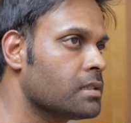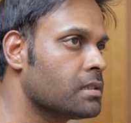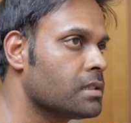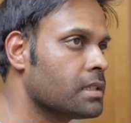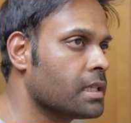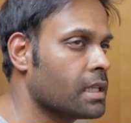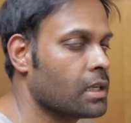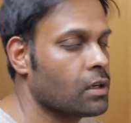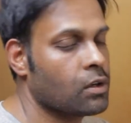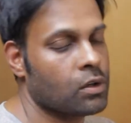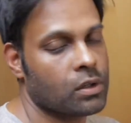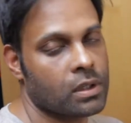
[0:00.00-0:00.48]

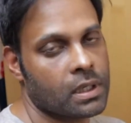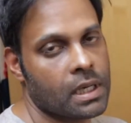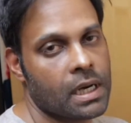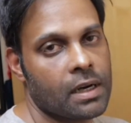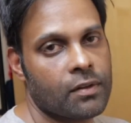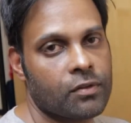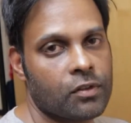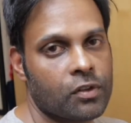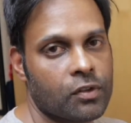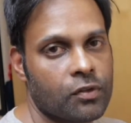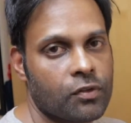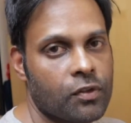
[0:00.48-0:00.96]
they don't
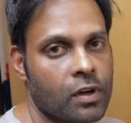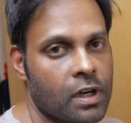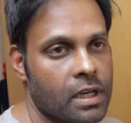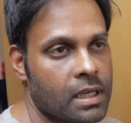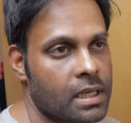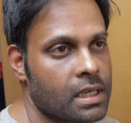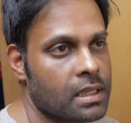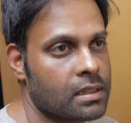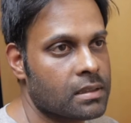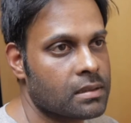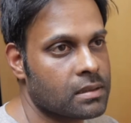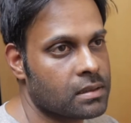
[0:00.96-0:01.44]
have to
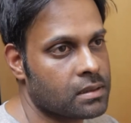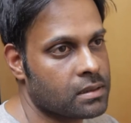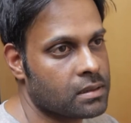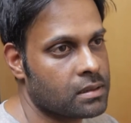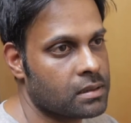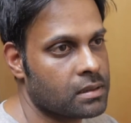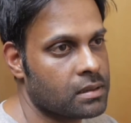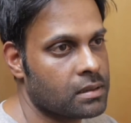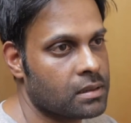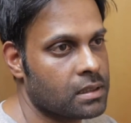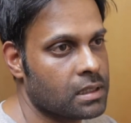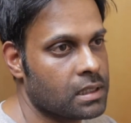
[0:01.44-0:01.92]

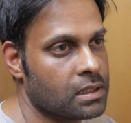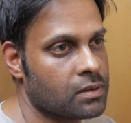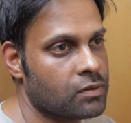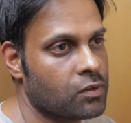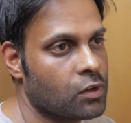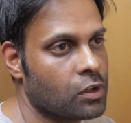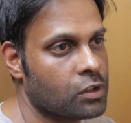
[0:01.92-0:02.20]
finance these